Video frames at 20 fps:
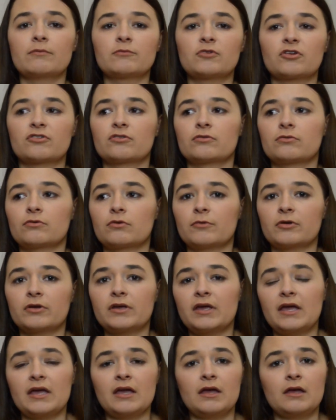I'm just a normal
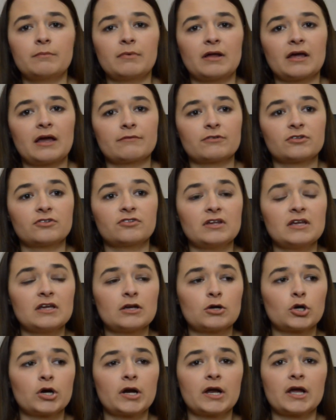kid, but I have a
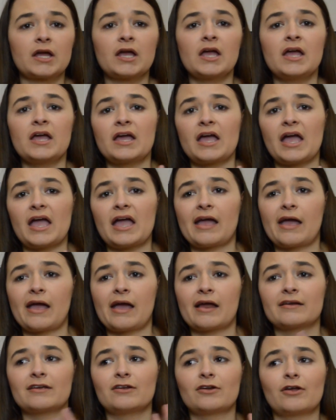secret.
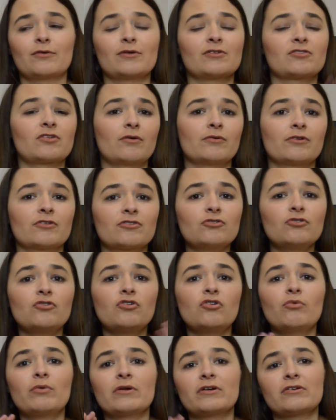And, you know, he's going to
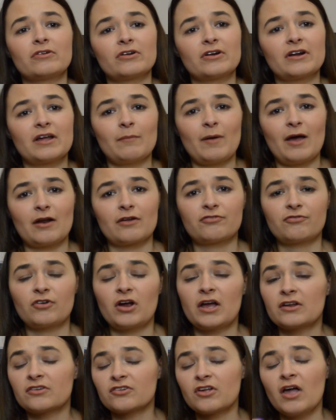school. We're learning about his
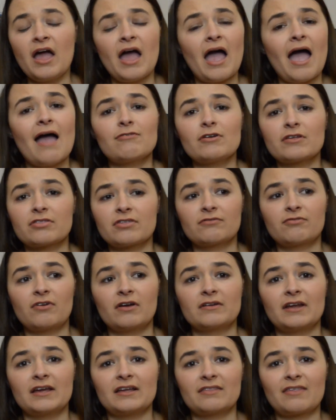friends, everything
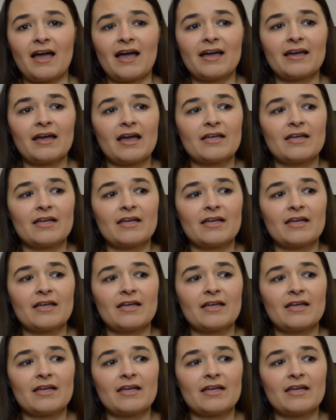fun like that.